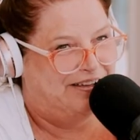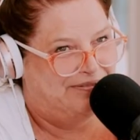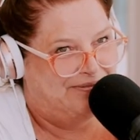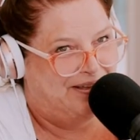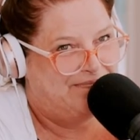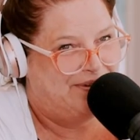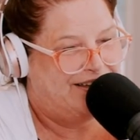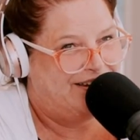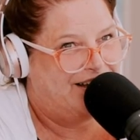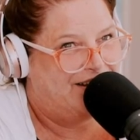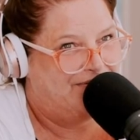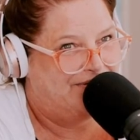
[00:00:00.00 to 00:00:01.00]
um,
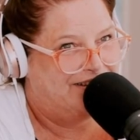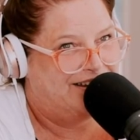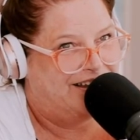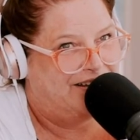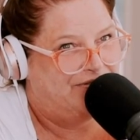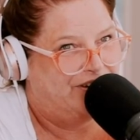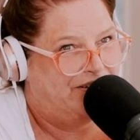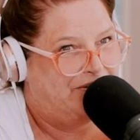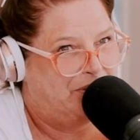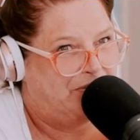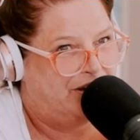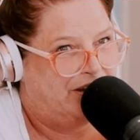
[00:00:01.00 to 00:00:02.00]
but i'm i'm trying
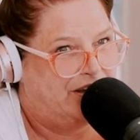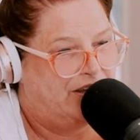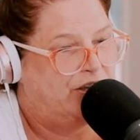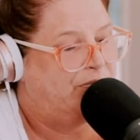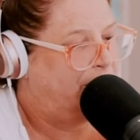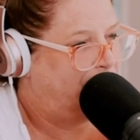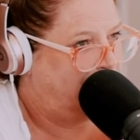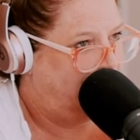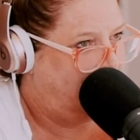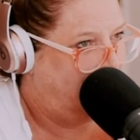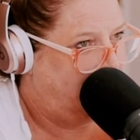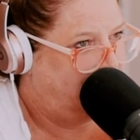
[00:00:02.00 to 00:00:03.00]
to remember that human
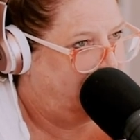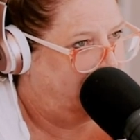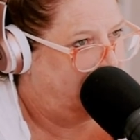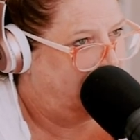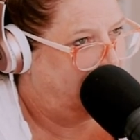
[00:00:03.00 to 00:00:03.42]
hr